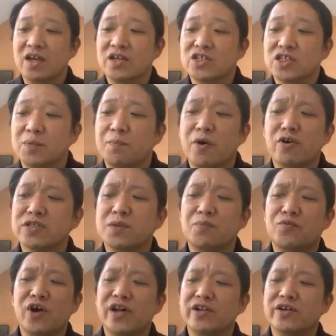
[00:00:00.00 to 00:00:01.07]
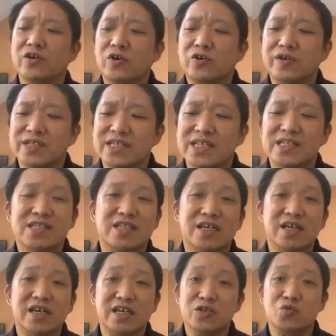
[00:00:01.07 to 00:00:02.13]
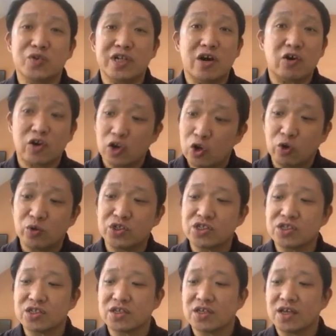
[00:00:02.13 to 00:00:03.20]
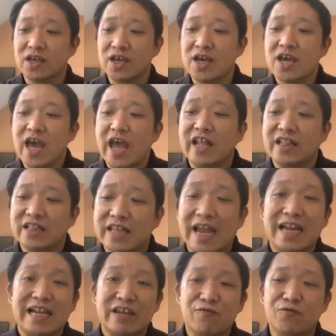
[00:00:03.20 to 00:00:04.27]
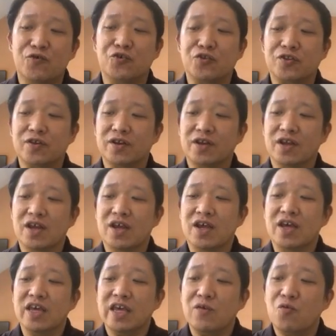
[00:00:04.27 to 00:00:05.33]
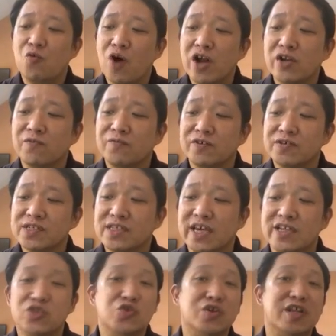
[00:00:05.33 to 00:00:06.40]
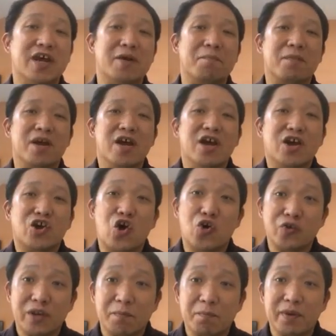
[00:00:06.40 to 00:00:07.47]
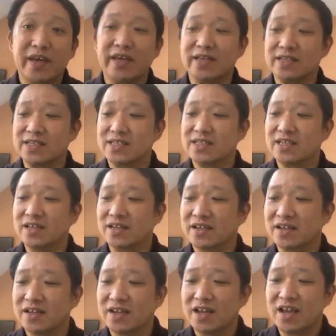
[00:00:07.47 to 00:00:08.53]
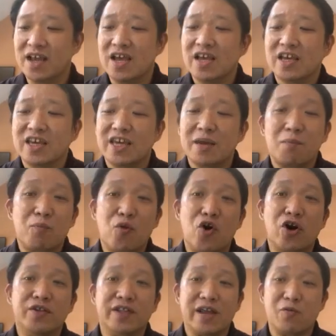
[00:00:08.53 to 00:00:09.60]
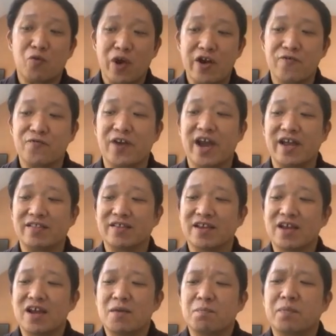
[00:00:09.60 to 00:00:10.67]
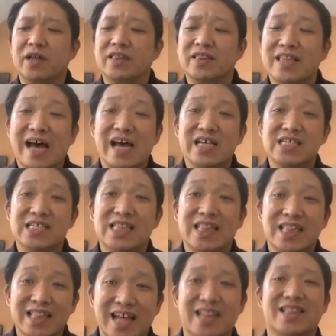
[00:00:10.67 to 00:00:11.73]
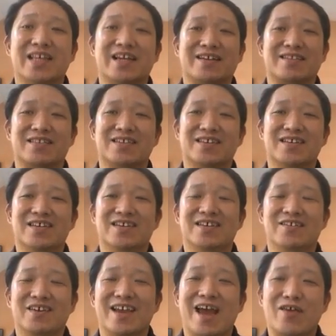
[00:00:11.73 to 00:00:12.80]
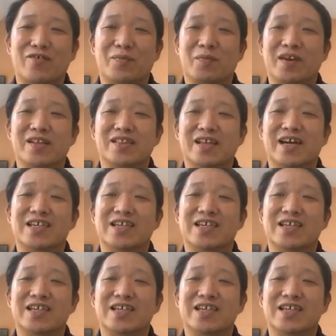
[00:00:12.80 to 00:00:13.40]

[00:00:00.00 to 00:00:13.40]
Suppose a brother or a sister is without clothes and daily food. If one of you says to them, go in peace, keep warm and well fed, but does nothing, can I repeat,